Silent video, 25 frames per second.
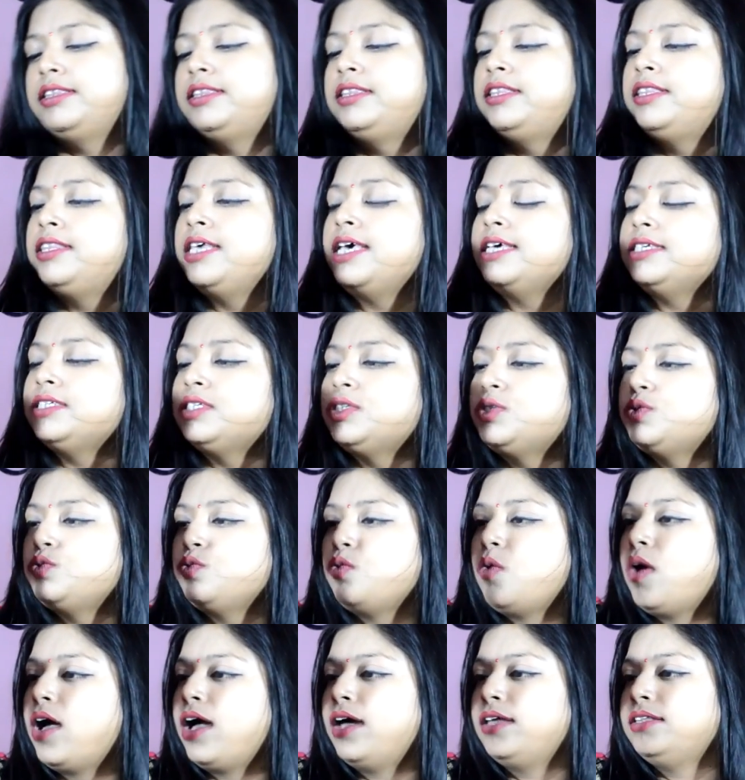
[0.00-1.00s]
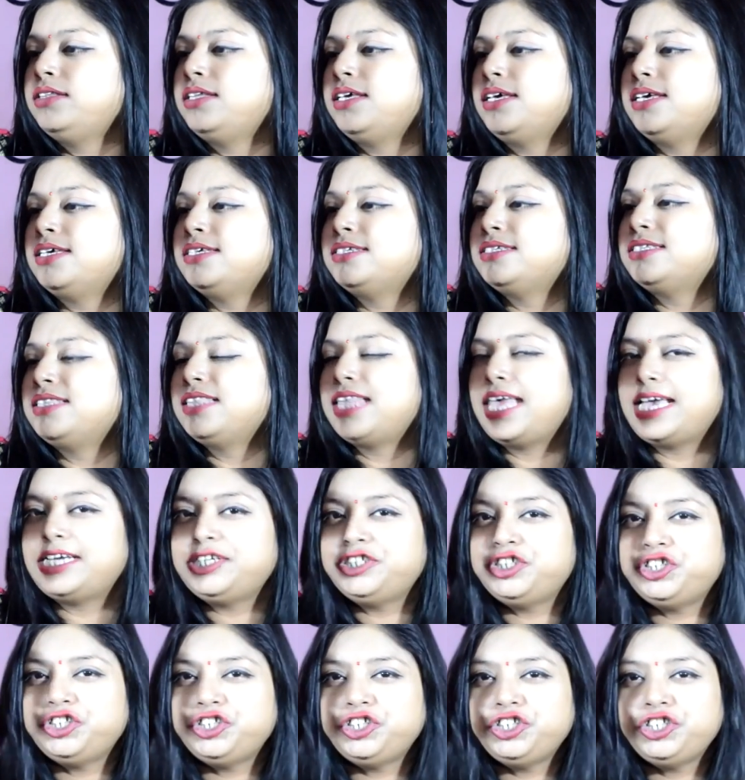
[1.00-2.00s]
This one is
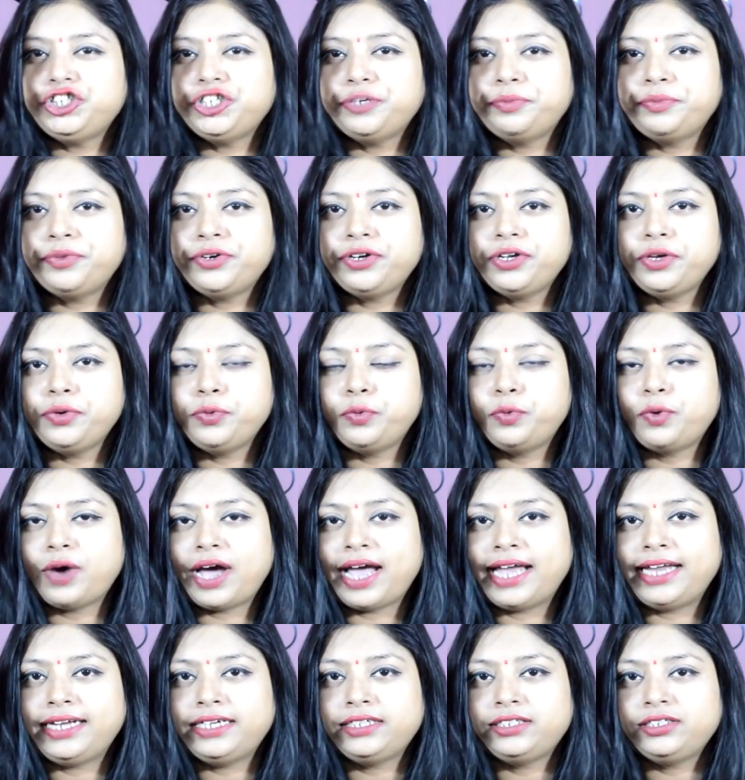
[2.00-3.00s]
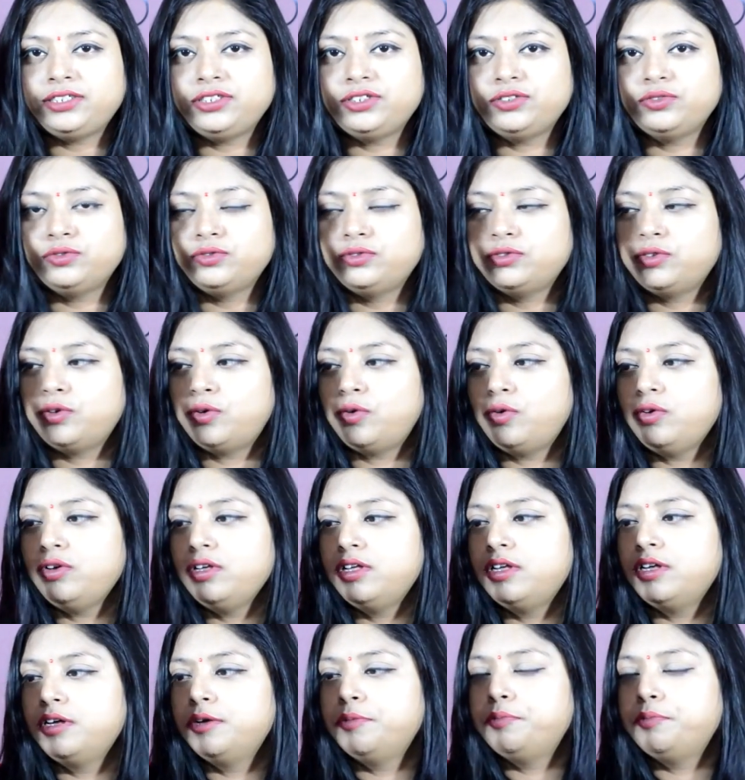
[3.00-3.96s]
like shimmery white, you know,